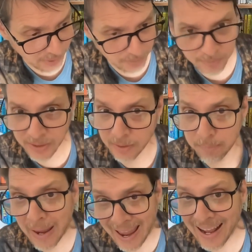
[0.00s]
by being
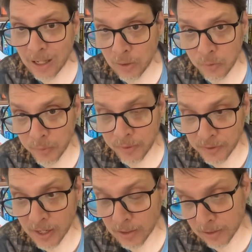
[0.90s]
pals with the
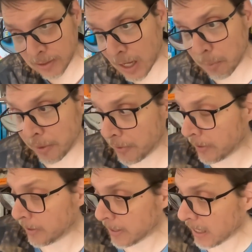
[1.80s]
Dalai Lama
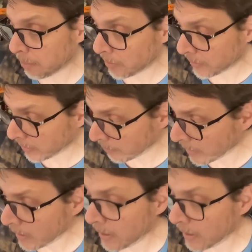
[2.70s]
that enabled him